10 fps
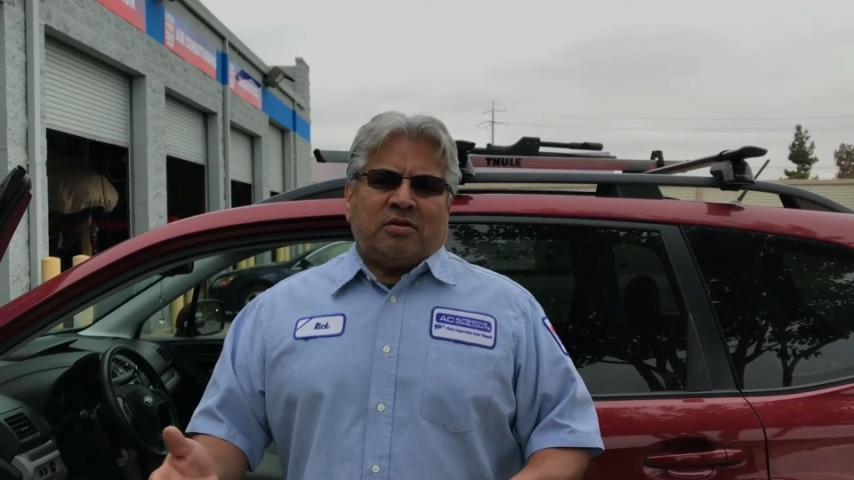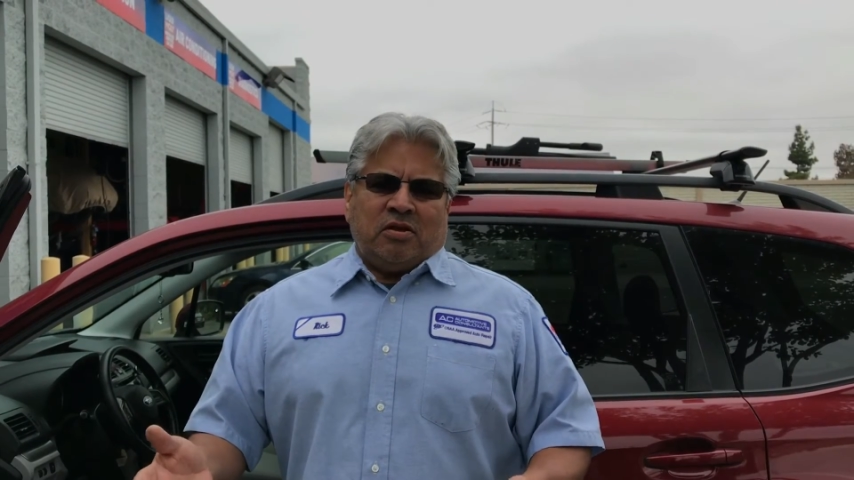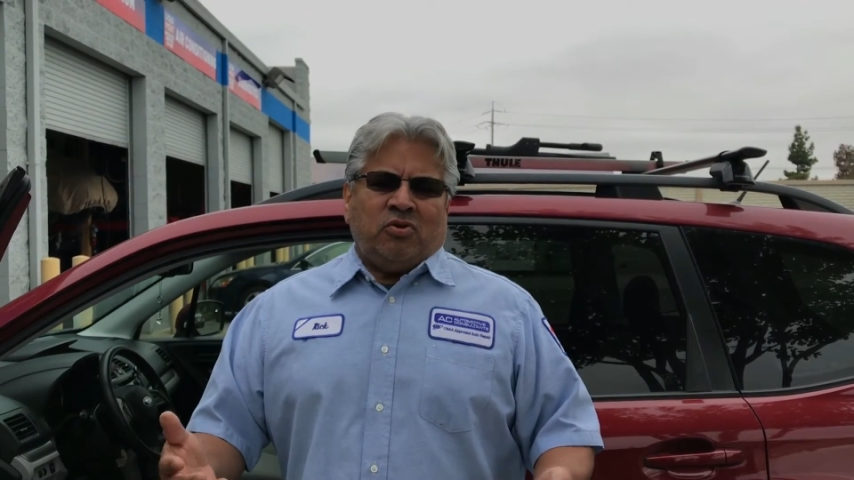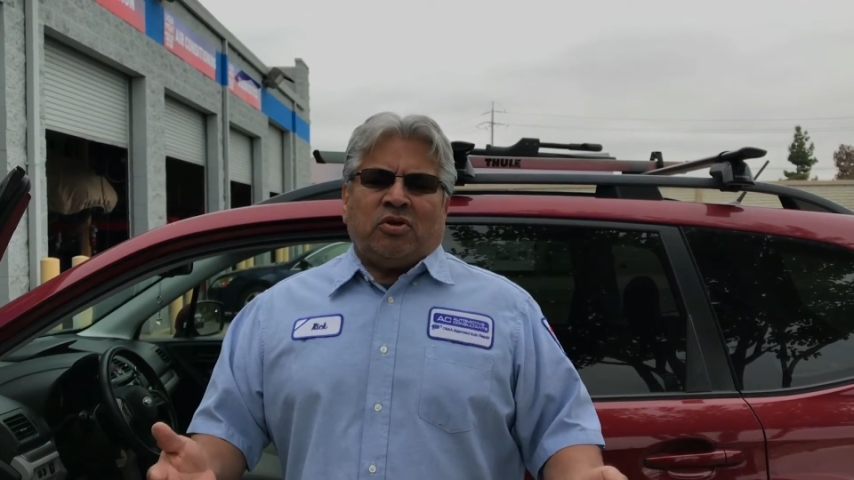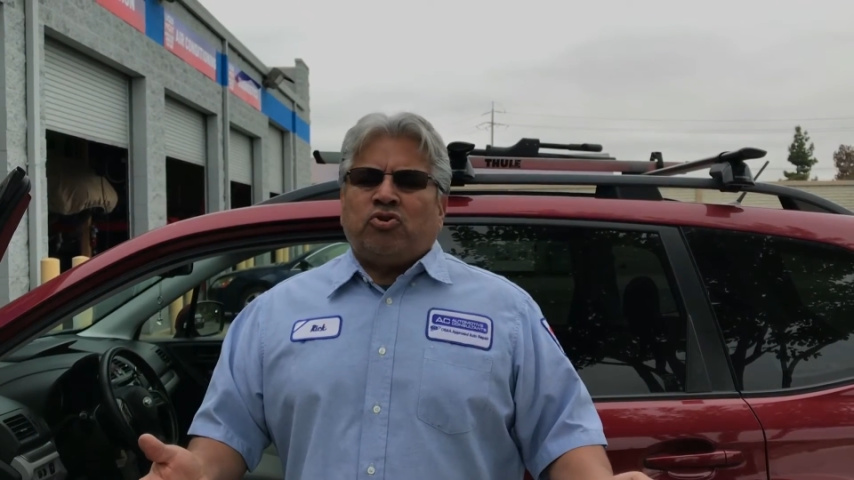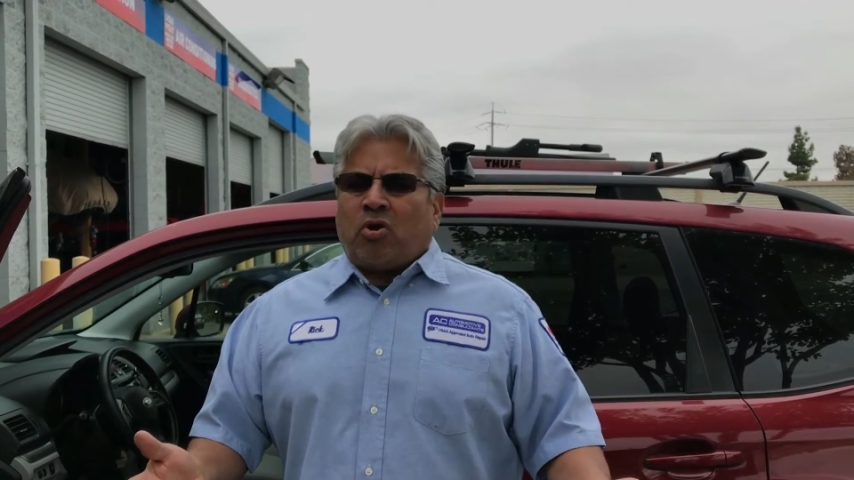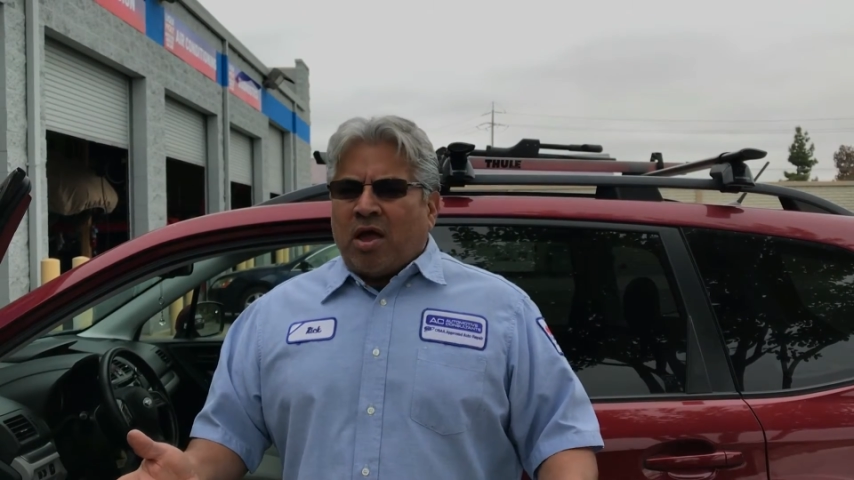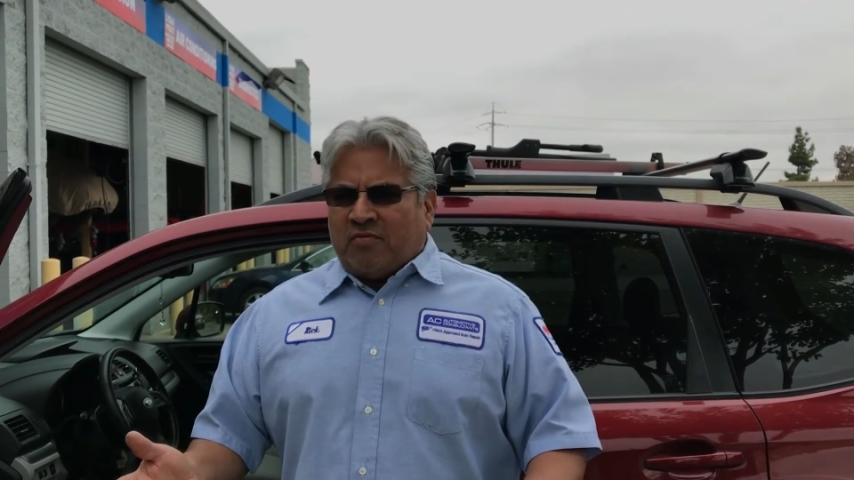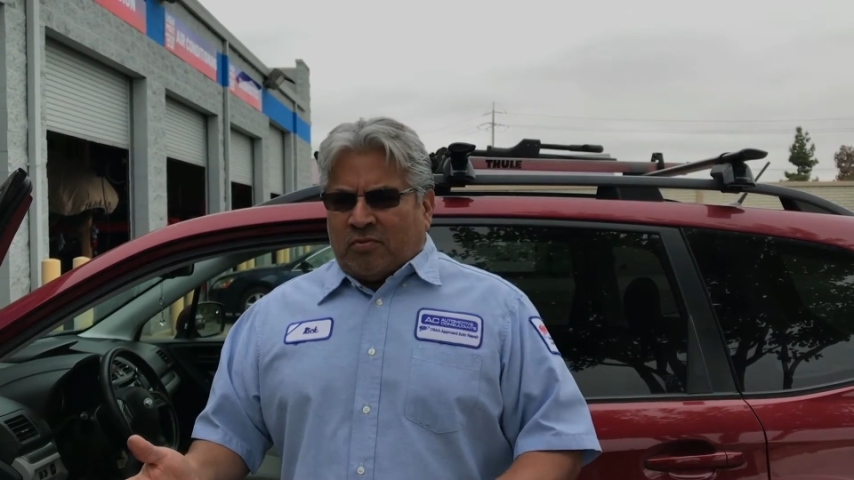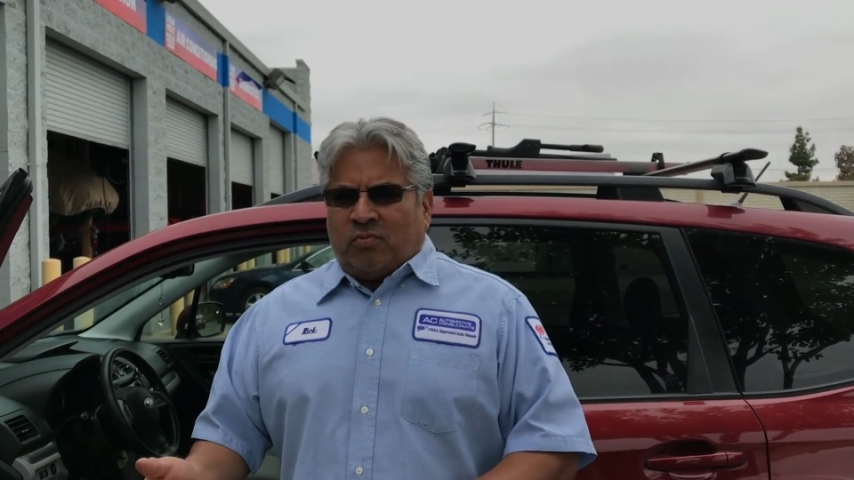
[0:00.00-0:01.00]
and you can
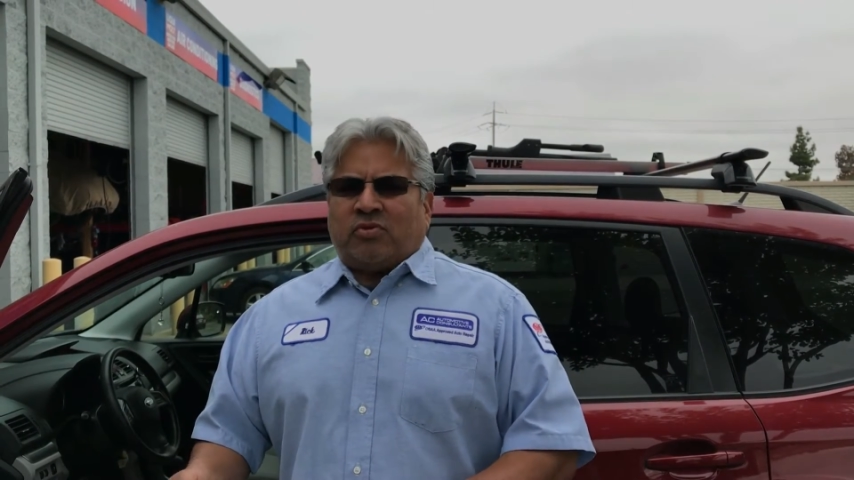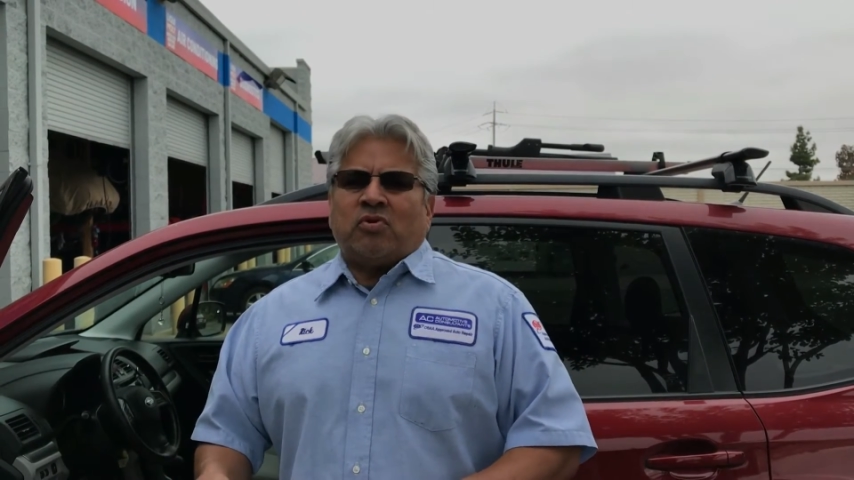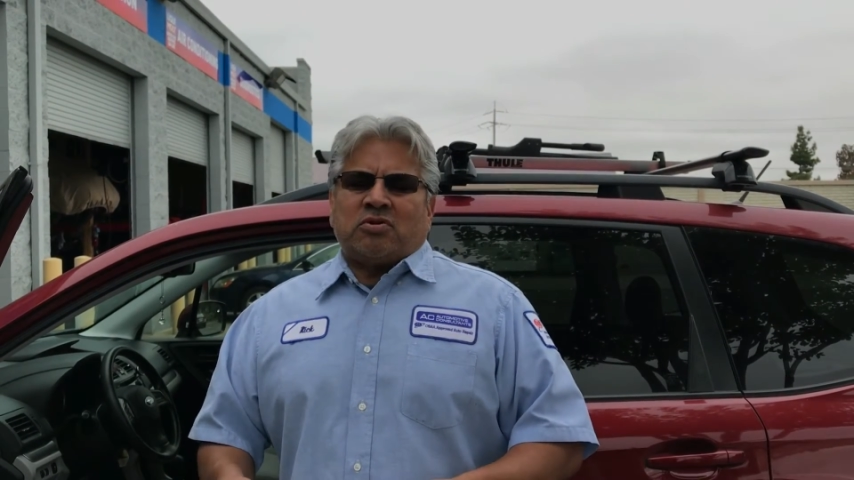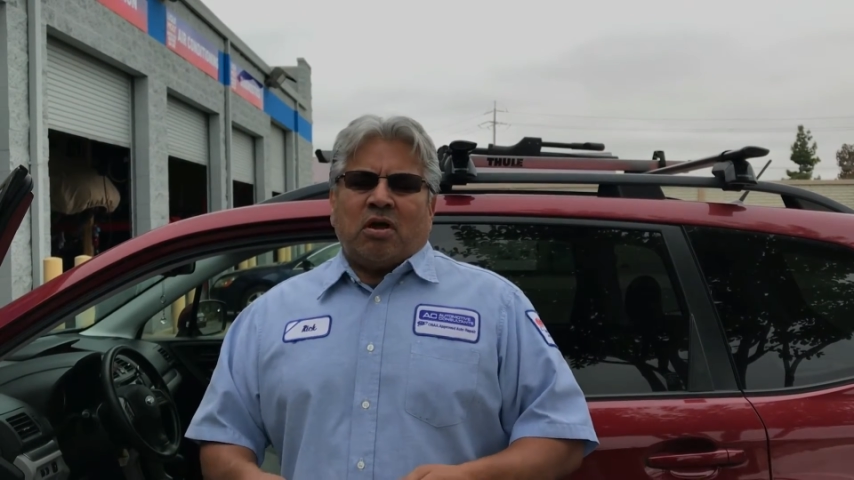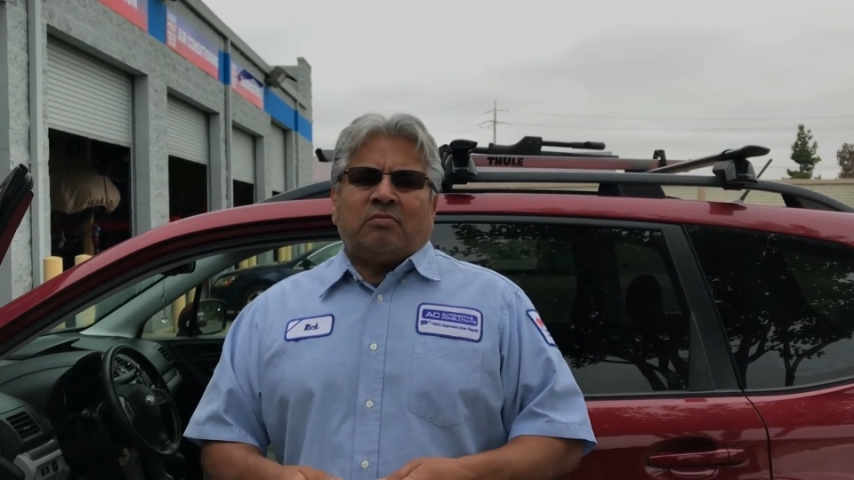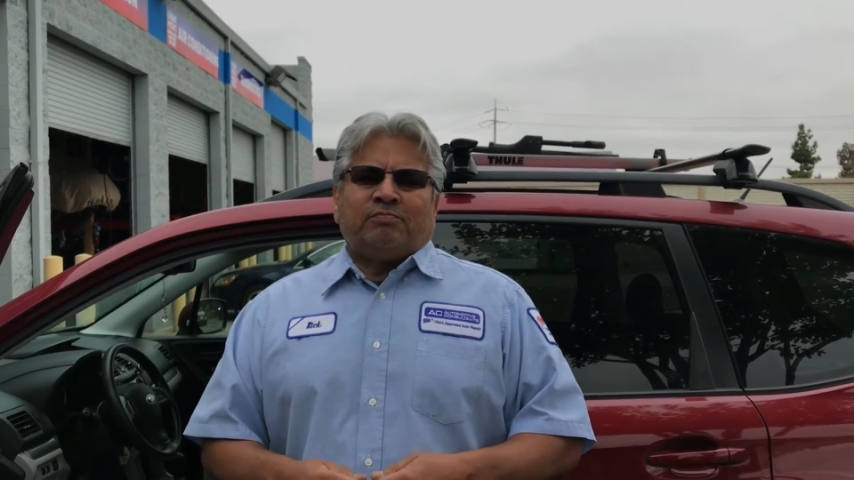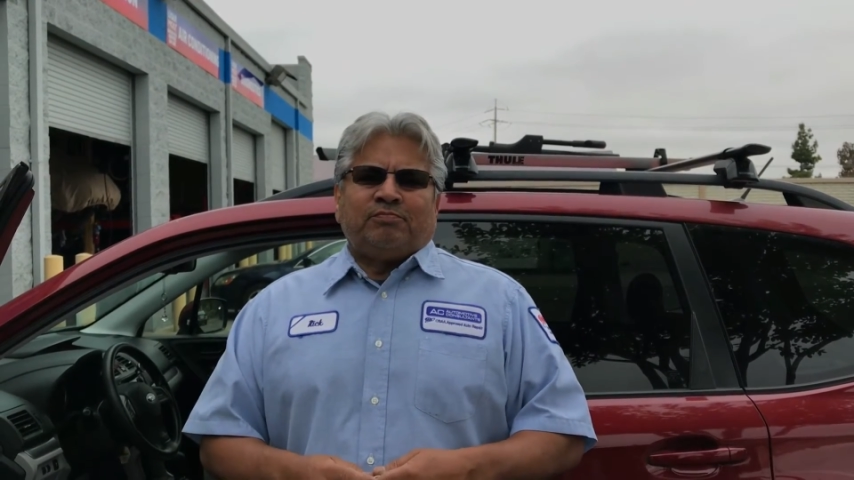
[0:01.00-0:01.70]
drive it with those on.